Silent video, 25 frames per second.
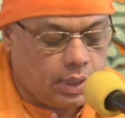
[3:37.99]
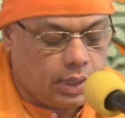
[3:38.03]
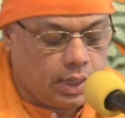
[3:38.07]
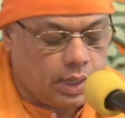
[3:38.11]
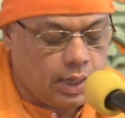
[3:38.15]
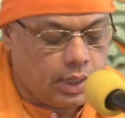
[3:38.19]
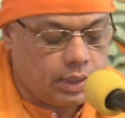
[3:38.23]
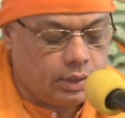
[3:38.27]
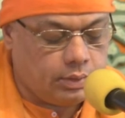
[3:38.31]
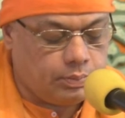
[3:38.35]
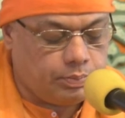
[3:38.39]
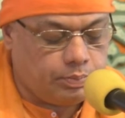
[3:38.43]

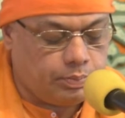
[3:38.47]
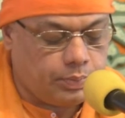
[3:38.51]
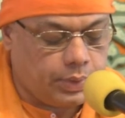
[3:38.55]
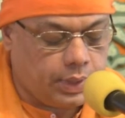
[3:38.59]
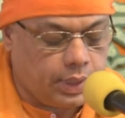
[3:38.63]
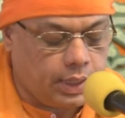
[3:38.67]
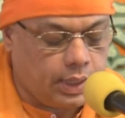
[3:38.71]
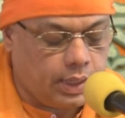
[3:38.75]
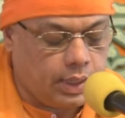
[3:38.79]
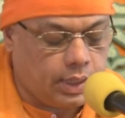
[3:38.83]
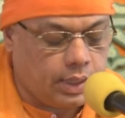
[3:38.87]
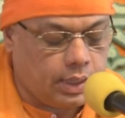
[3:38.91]
and
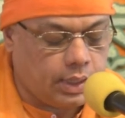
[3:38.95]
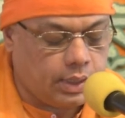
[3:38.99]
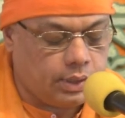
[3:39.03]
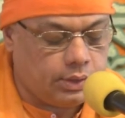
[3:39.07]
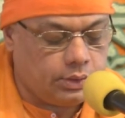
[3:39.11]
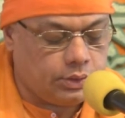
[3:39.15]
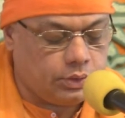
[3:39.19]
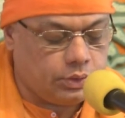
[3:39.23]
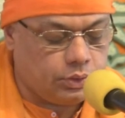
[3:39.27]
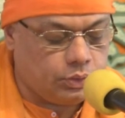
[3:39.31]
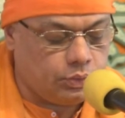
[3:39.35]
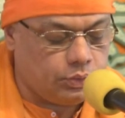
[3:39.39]
pray
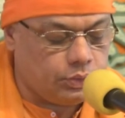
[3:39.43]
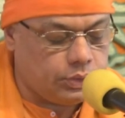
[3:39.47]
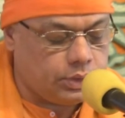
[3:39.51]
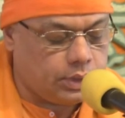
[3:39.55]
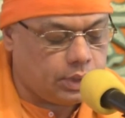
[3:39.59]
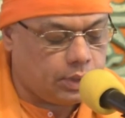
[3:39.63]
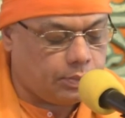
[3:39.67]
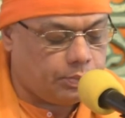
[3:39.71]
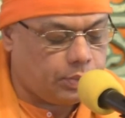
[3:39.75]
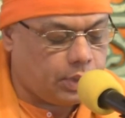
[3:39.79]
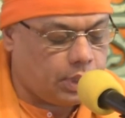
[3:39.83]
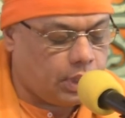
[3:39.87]
and do
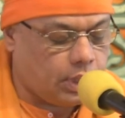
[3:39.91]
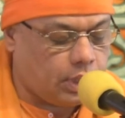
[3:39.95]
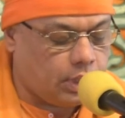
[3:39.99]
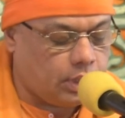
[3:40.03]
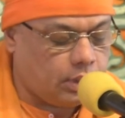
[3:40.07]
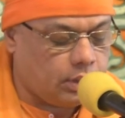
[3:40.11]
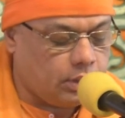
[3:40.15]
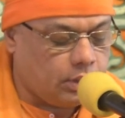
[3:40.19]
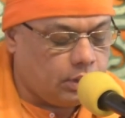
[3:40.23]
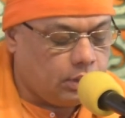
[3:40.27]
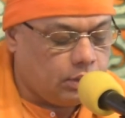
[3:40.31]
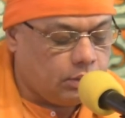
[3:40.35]

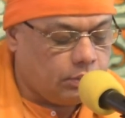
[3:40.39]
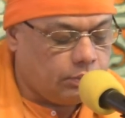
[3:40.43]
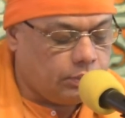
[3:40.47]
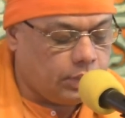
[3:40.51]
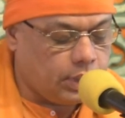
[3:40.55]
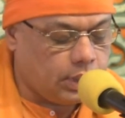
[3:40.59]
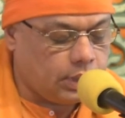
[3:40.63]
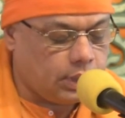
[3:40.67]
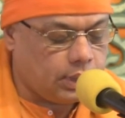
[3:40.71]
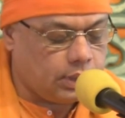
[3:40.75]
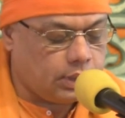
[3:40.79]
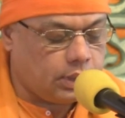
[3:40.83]
japa
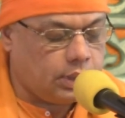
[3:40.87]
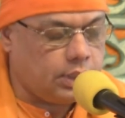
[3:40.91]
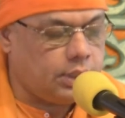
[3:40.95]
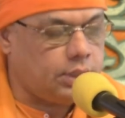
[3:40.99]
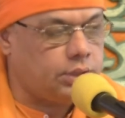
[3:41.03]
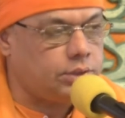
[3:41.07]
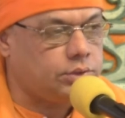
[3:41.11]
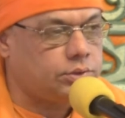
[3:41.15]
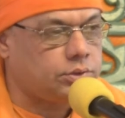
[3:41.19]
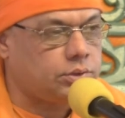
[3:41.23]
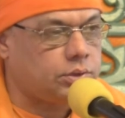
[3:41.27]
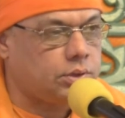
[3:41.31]
for at
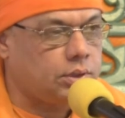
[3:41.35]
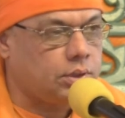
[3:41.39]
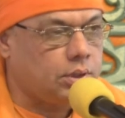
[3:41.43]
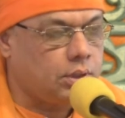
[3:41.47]
least